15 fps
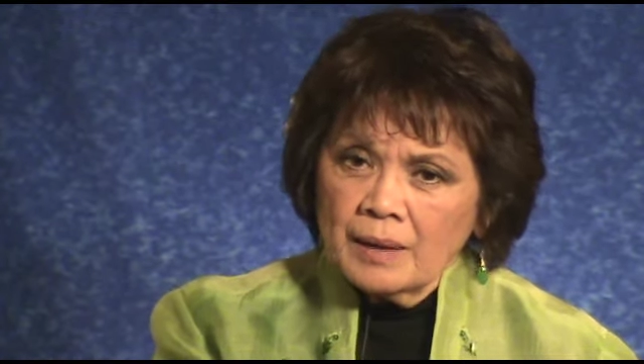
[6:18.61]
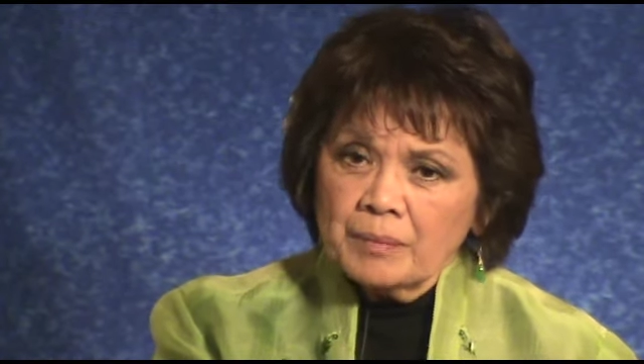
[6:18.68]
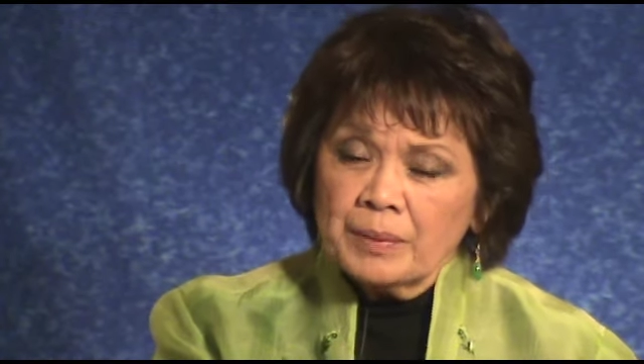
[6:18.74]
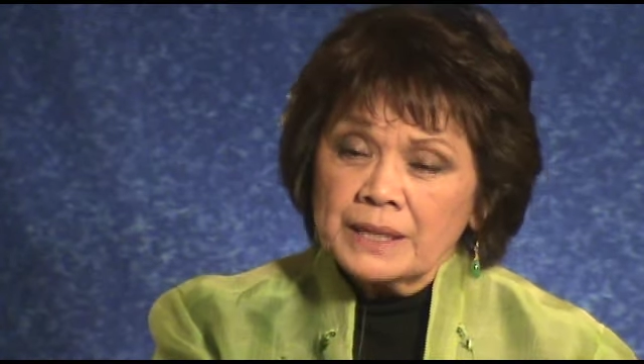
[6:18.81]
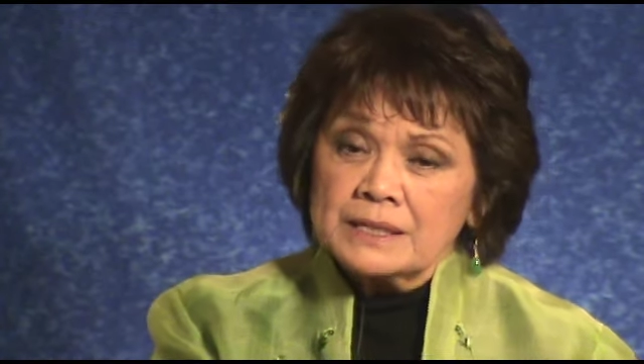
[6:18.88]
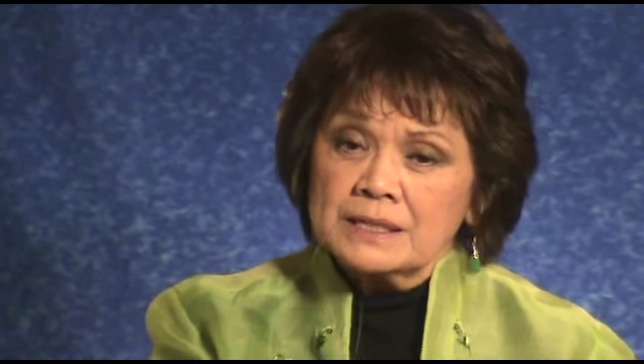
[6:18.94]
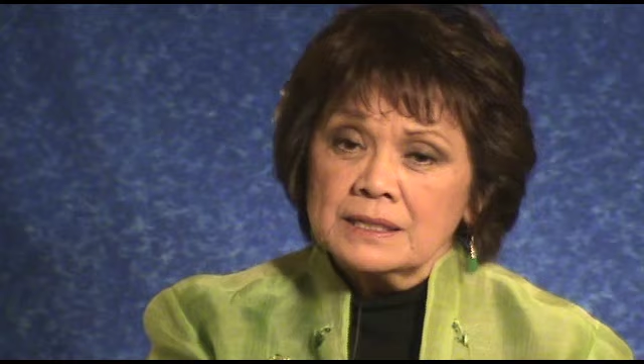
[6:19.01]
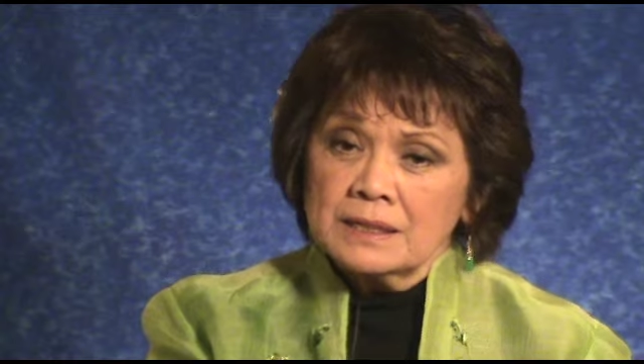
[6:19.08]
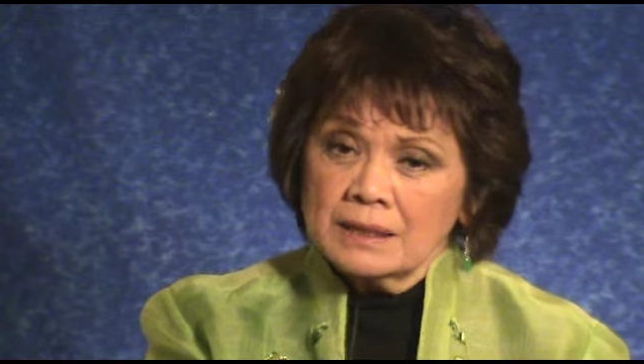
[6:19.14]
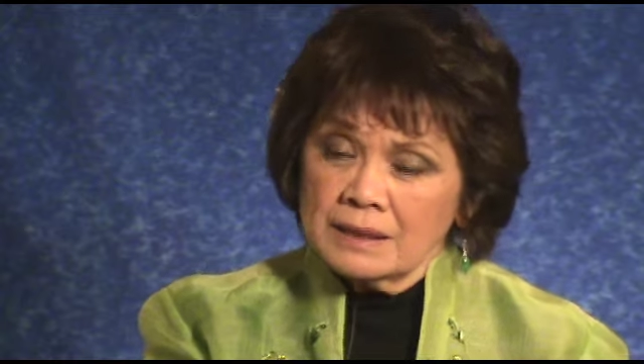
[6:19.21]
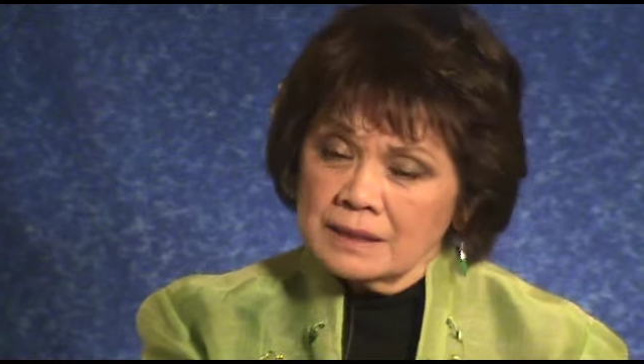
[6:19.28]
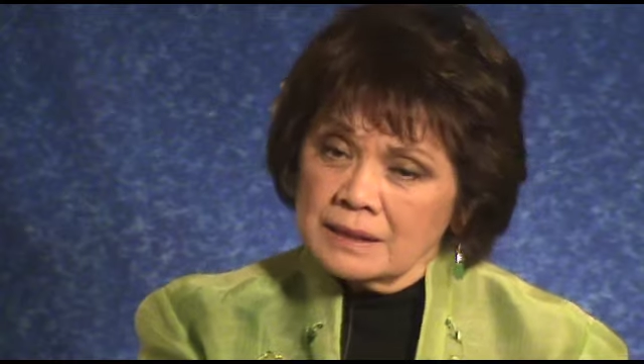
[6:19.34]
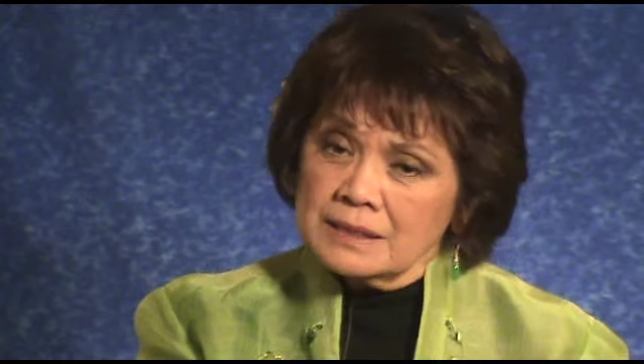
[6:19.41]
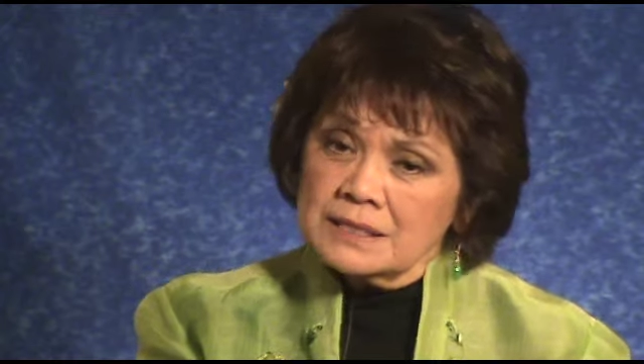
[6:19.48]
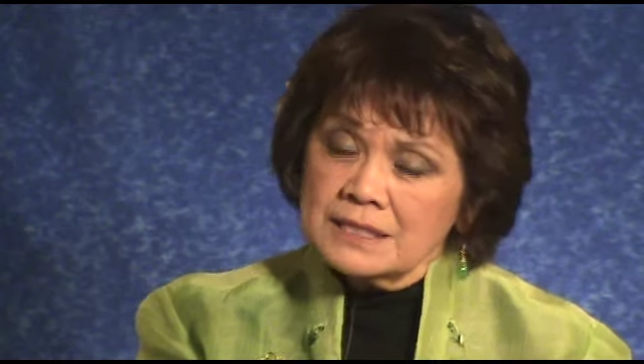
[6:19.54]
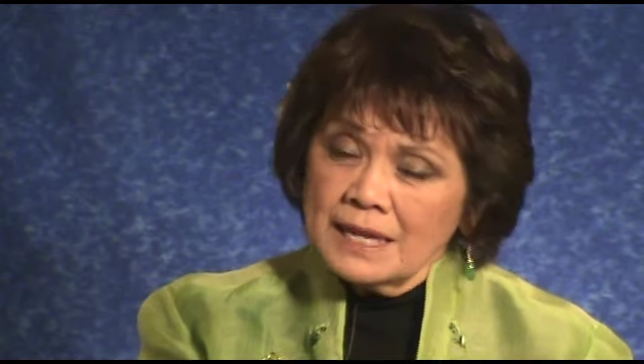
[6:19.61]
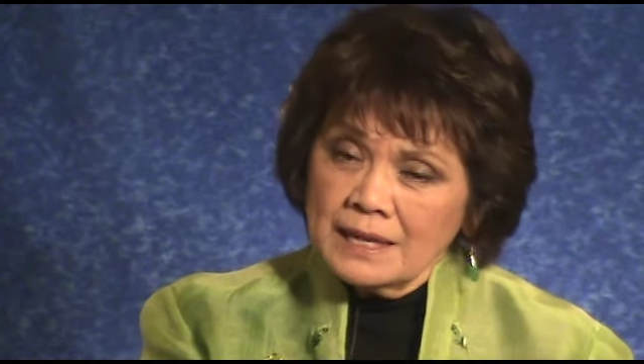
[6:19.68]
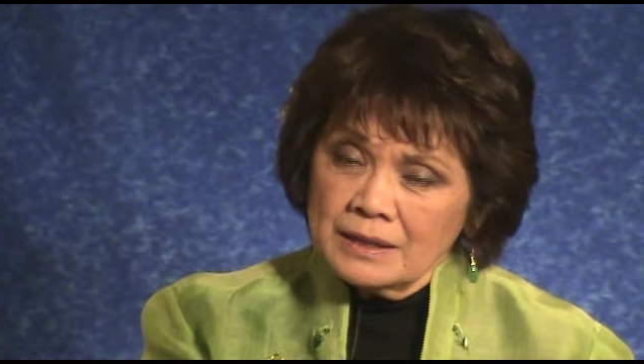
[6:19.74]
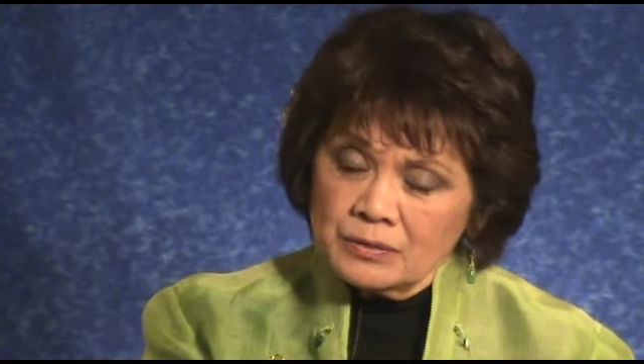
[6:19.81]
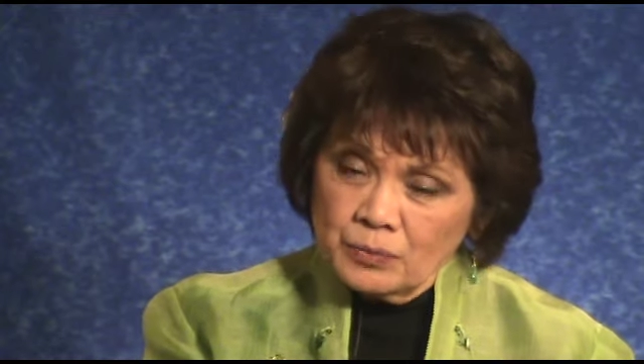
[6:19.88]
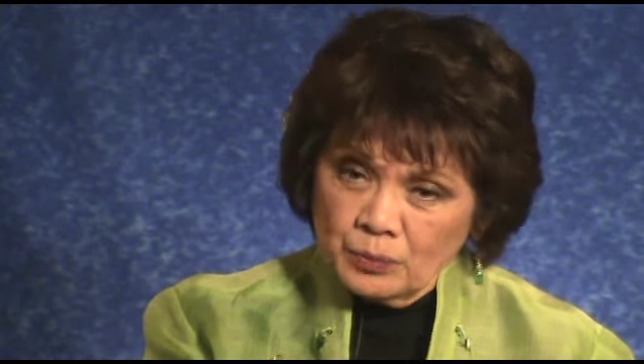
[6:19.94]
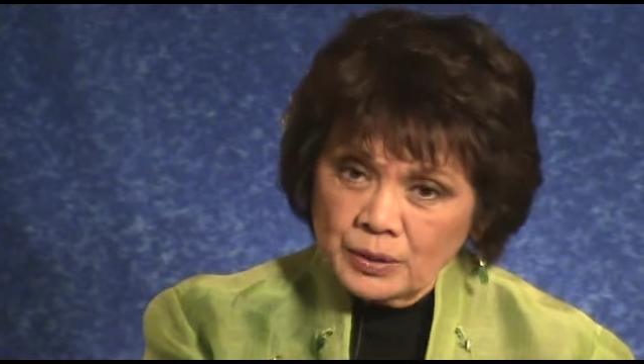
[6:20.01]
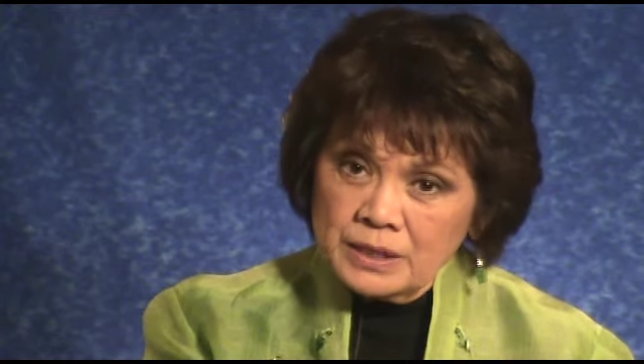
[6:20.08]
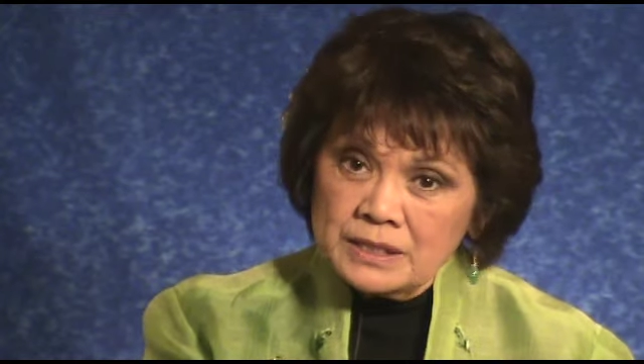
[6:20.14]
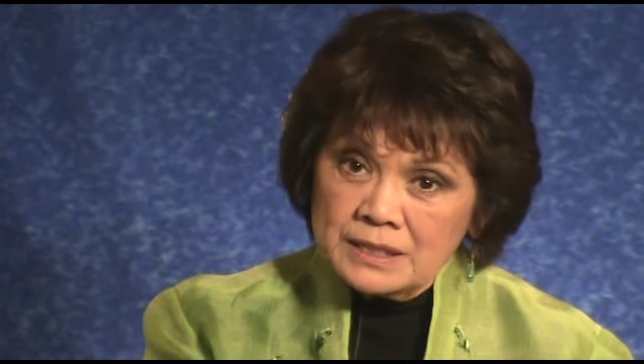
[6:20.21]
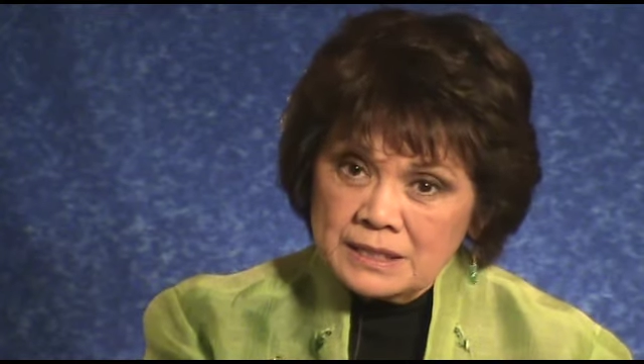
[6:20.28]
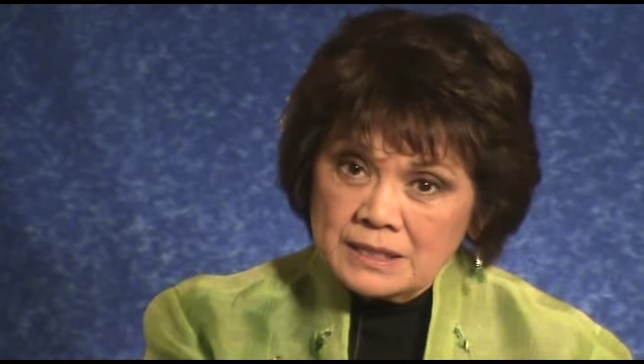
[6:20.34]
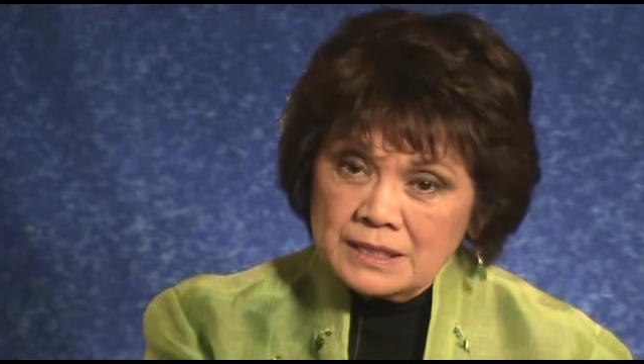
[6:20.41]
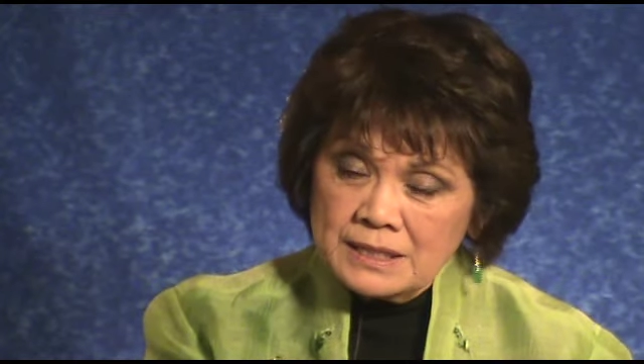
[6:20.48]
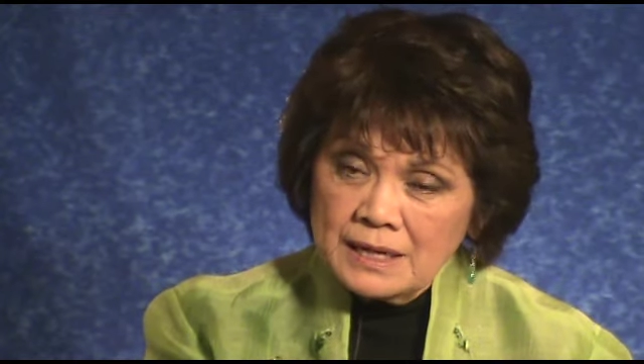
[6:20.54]
But say it with
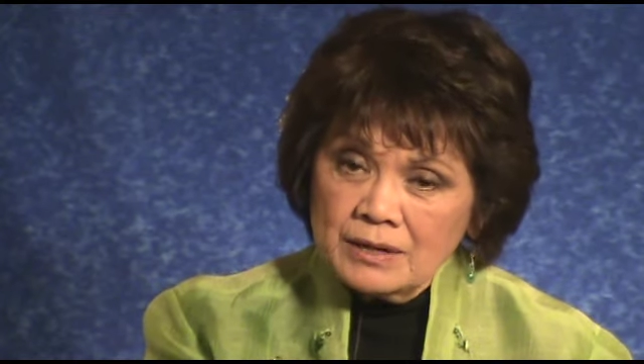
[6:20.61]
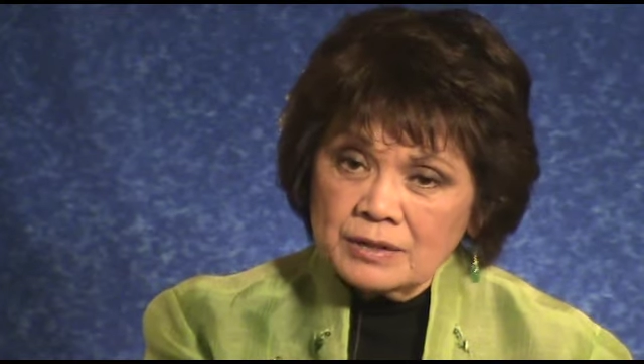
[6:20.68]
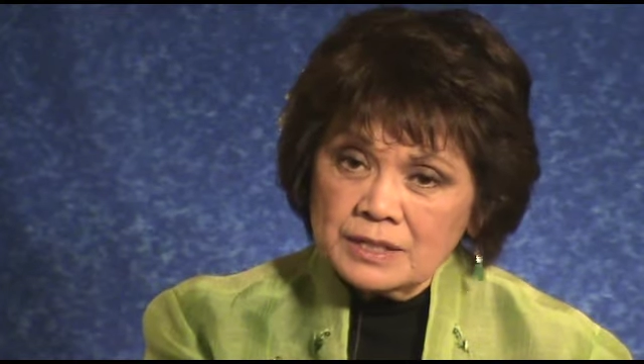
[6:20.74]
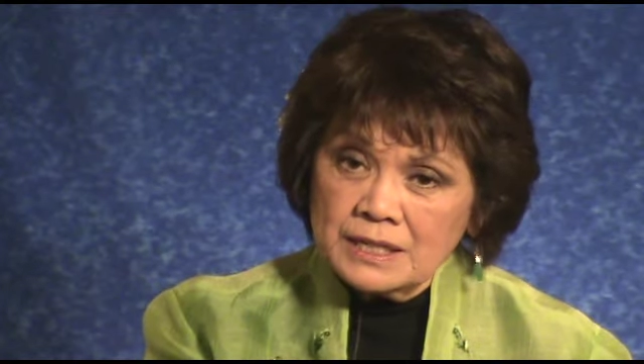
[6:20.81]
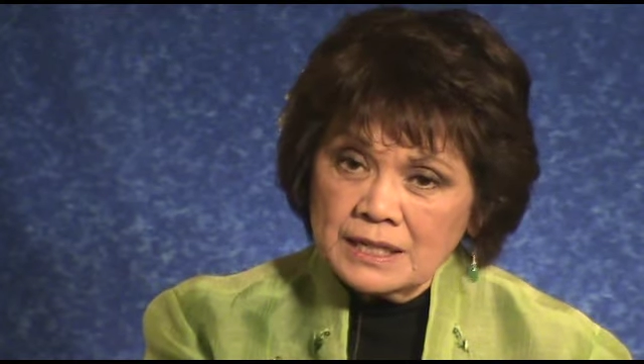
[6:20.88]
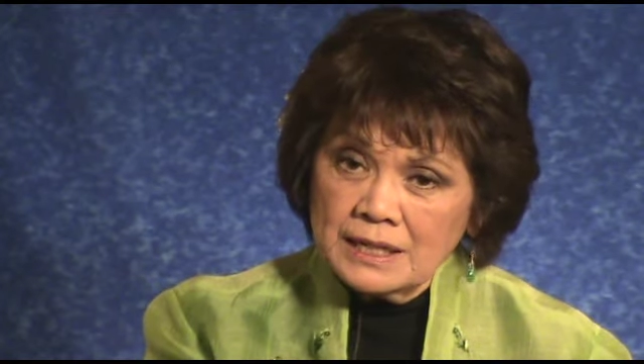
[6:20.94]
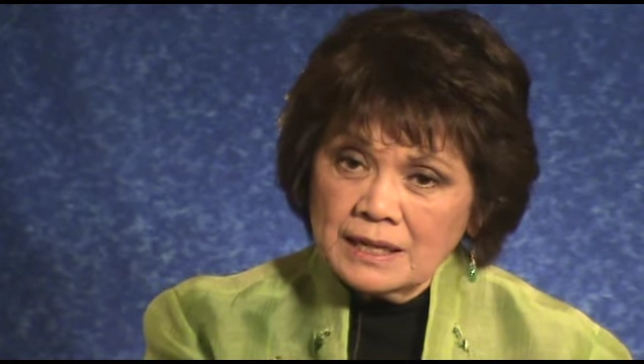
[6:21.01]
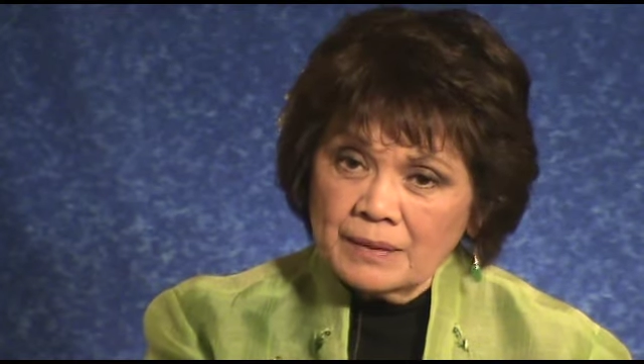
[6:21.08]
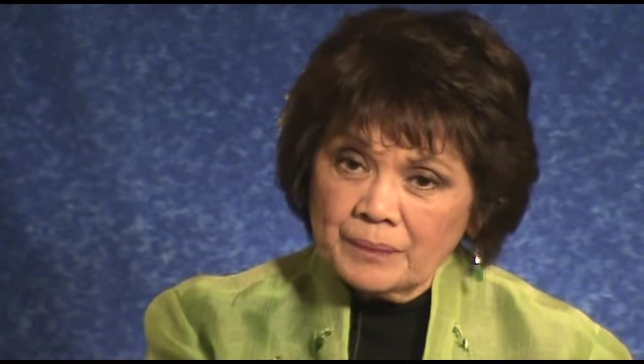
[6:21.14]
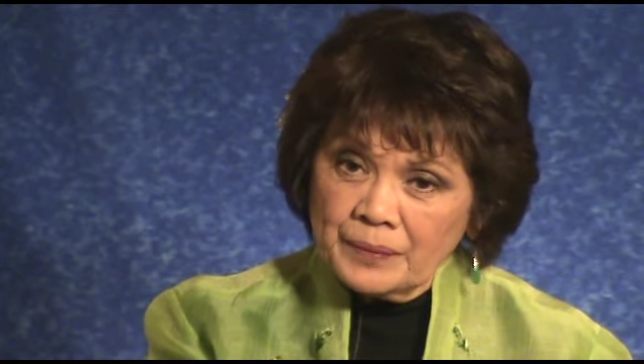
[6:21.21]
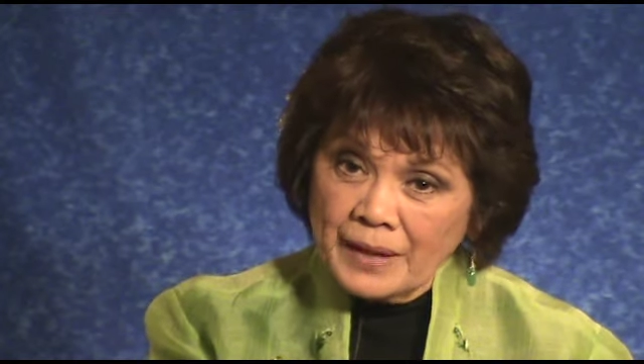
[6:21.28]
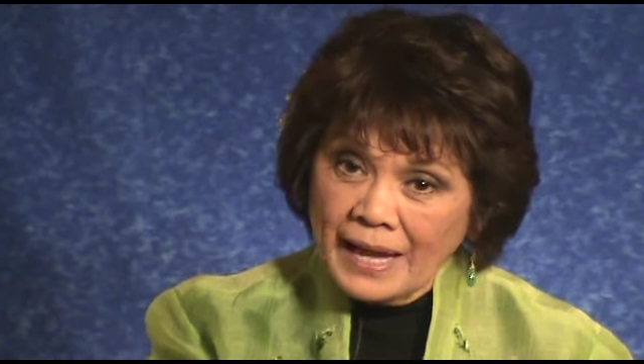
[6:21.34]
sincerity